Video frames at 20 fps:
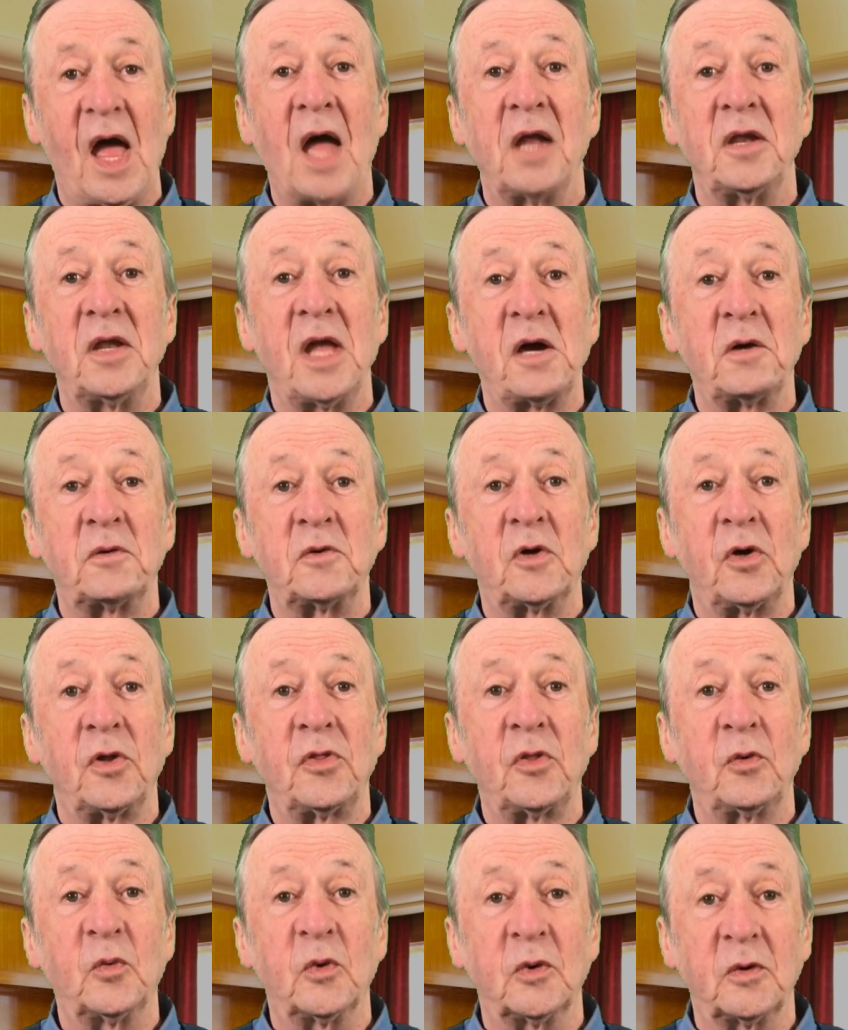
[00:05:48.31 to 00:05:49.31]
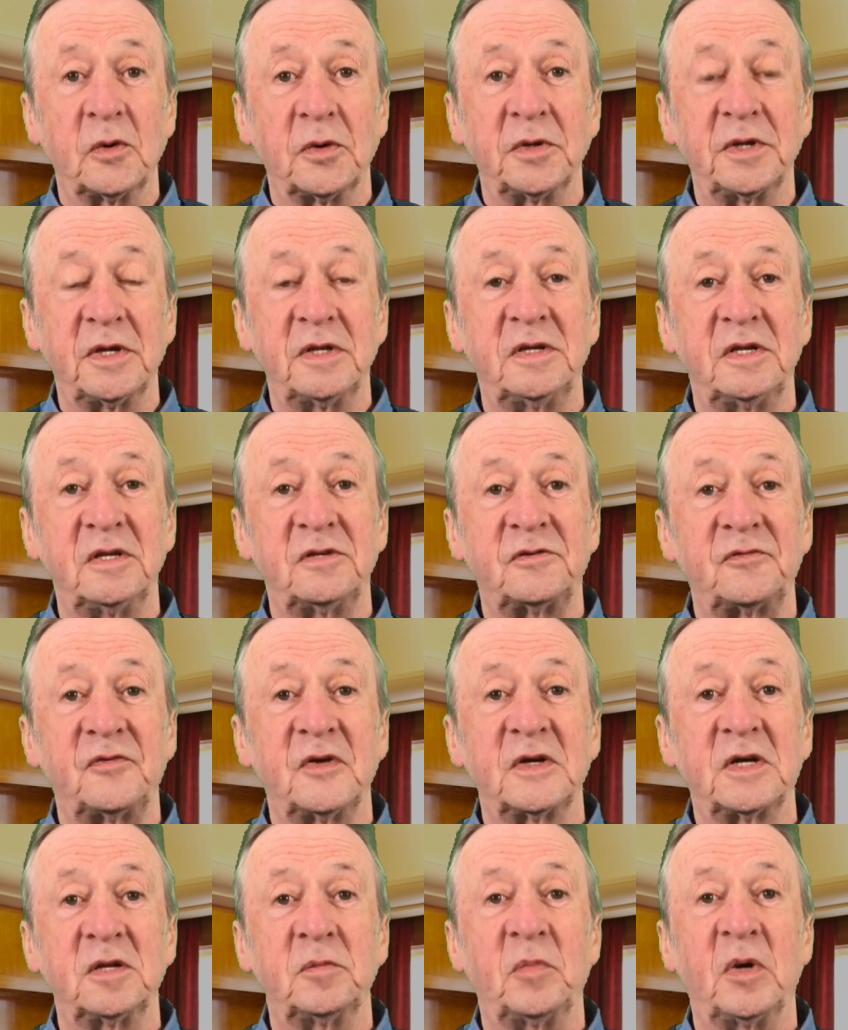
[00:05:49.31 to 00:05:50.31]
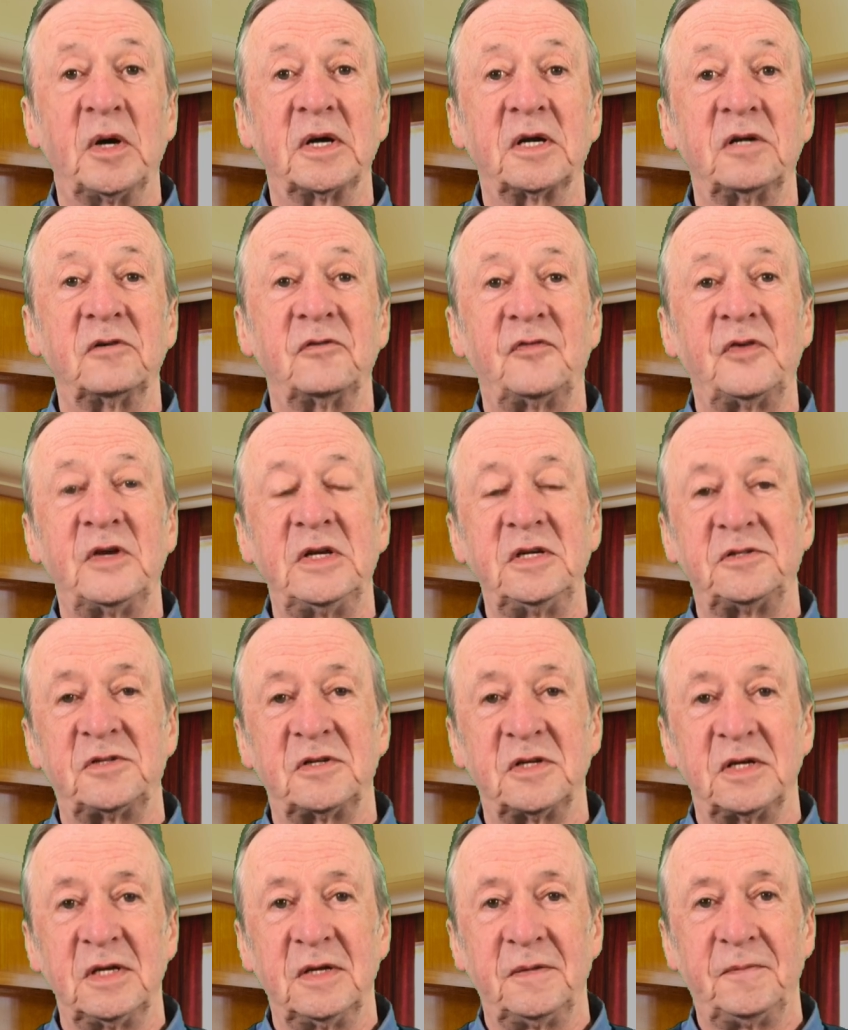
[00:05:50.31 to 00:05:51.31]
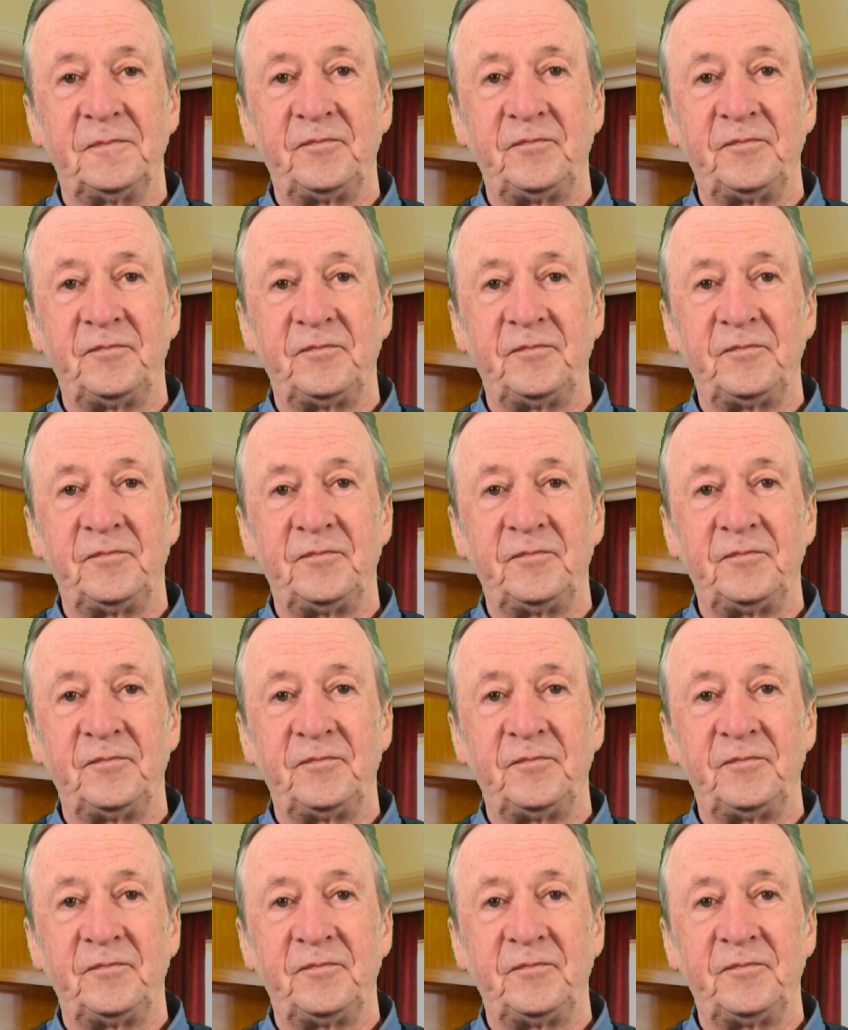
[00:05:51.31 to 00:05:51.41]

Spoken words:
now rather worn and disfigured by graffiti,